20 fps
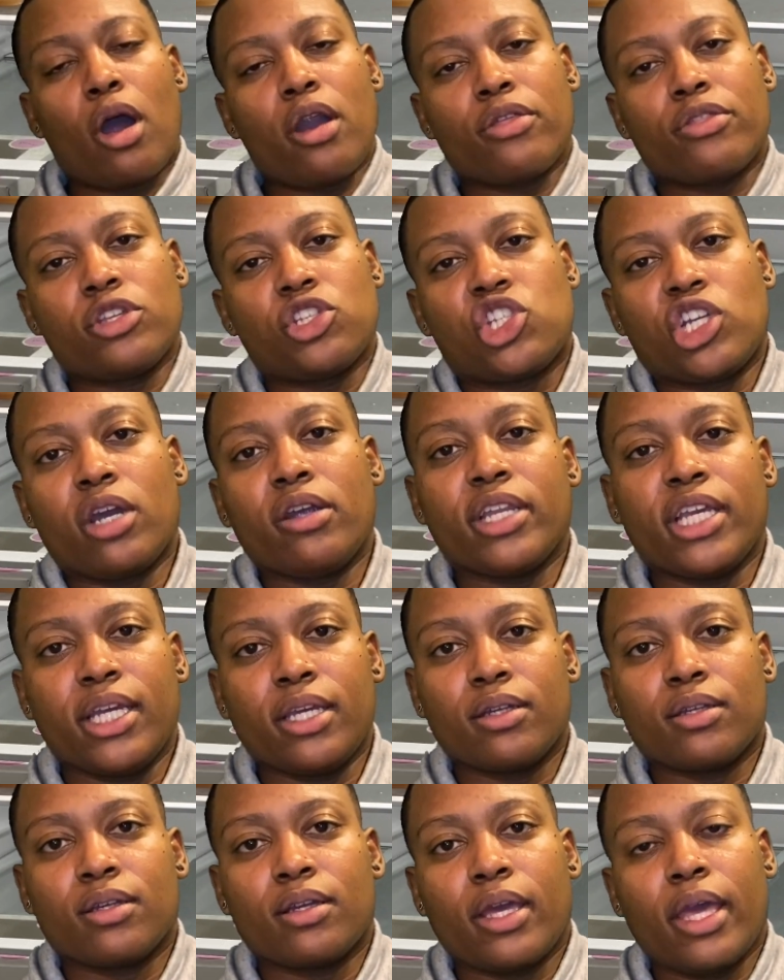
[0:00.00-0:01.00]
of the journey.
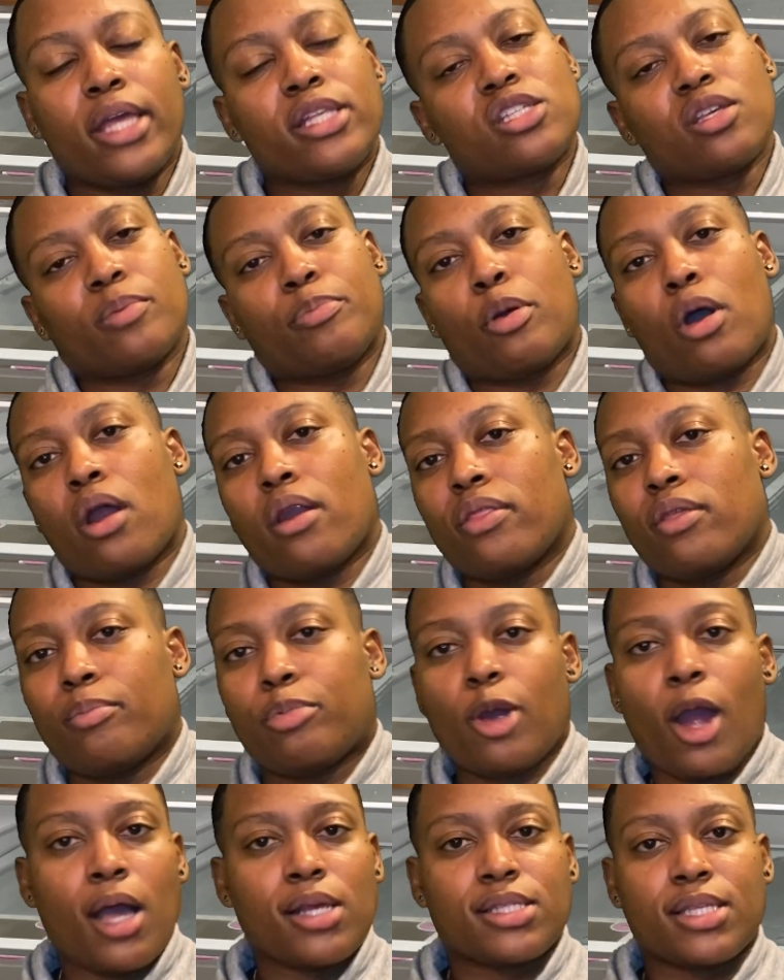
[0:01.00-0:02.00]
It's a part of the
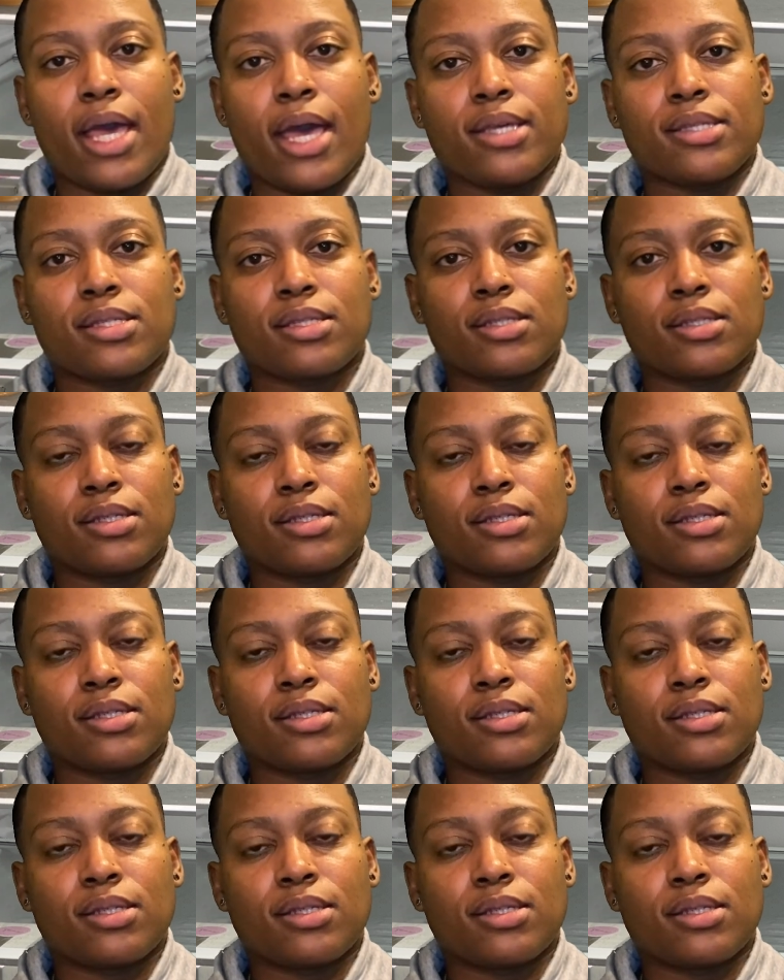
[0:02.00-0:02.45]
process.